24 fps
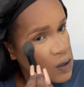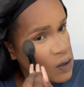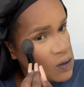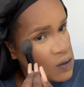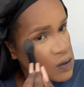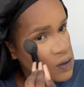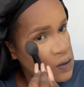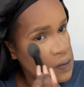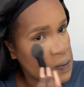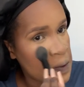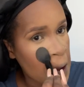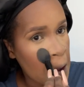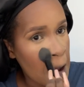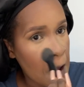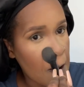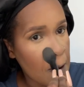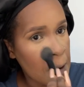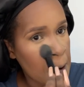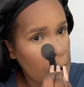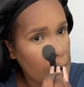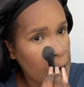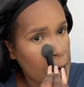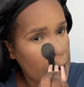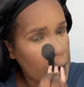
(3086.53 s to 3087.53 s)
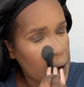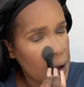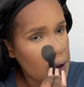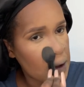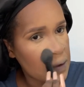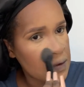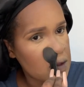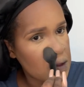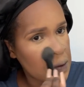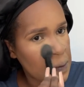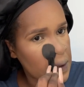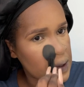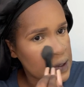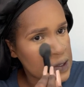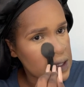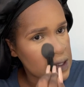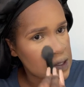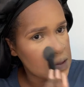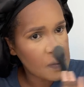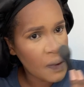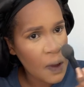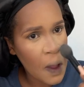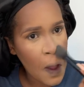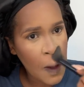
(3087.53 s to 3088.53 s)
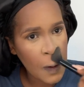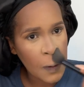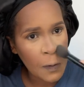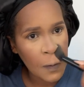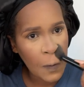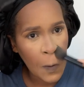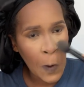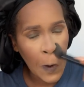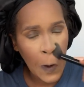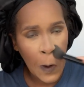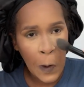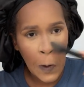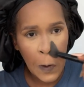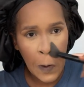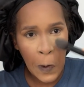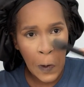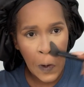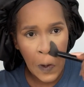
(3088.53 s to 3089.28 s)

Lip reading: To be like everything will just be as flawless